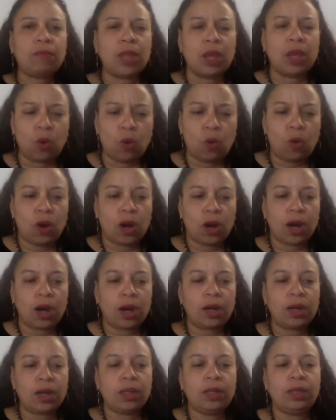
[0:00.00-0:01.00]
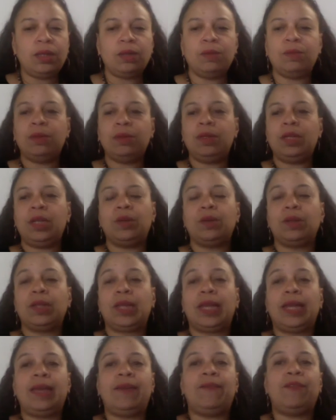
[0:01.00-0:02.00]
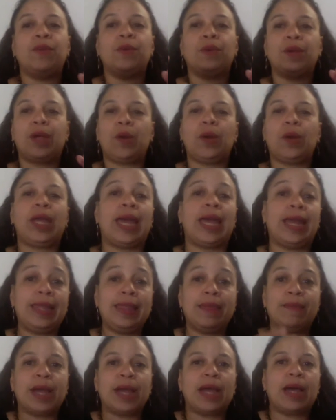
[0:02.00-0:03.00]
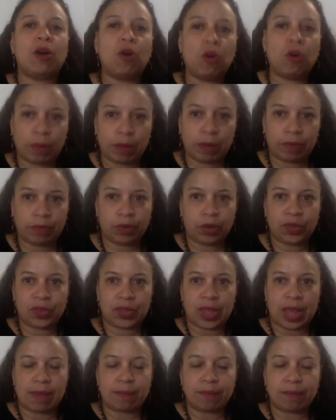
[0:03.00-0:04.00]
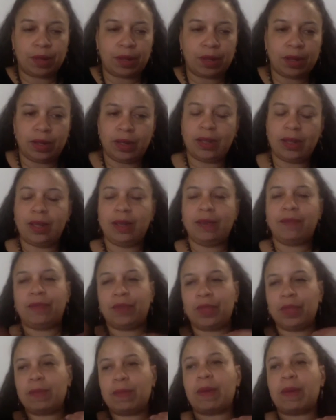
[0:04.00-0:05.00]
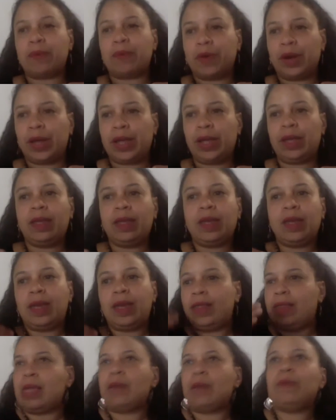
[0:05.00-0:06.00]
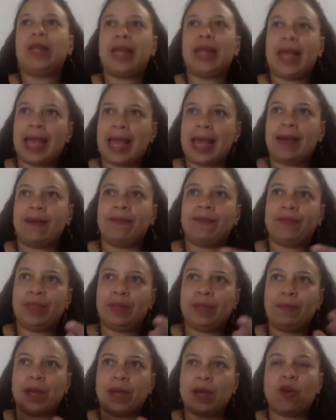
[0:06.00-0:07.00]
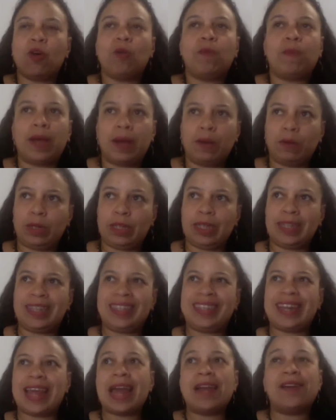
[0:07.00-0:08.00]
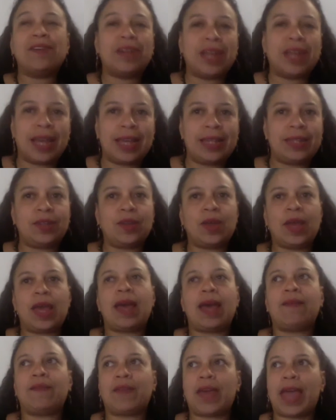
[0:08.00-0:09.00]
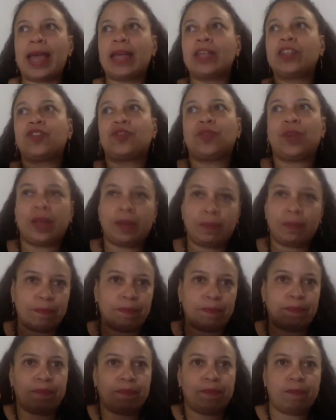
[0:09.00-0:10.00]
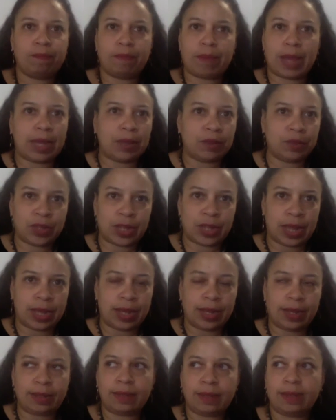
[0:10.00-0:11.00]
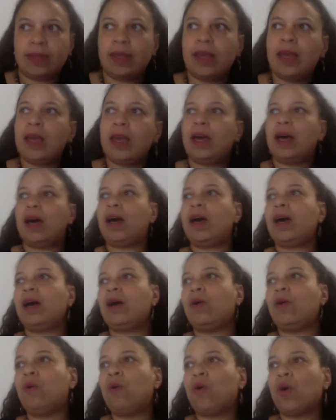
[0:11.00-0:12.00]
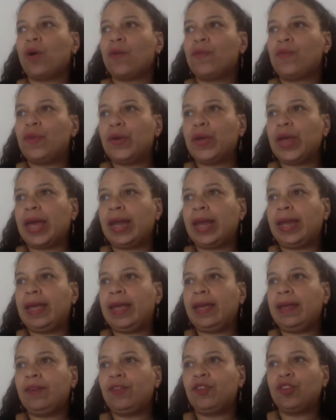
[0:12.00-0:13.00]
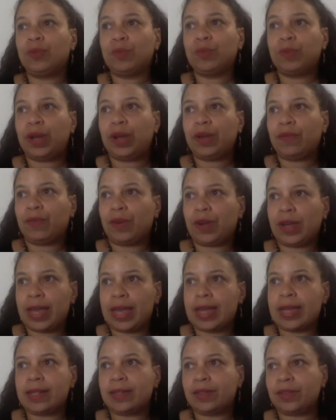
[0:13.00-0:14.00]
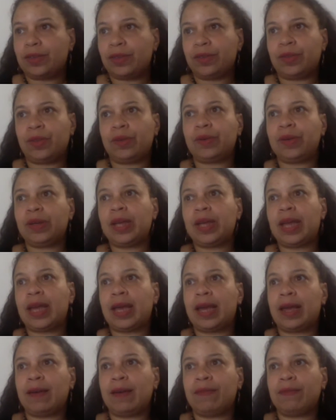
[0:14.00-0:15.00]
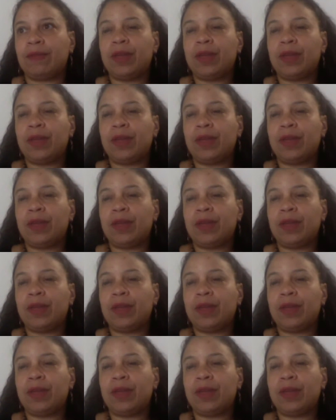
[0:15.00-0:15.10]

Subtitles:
or if you're getting the Bacopa, for example, for the memory, they will have the Bacopa, which is standardized to have extra bacosides, or if you're getting turmeric for cancer, they're going to have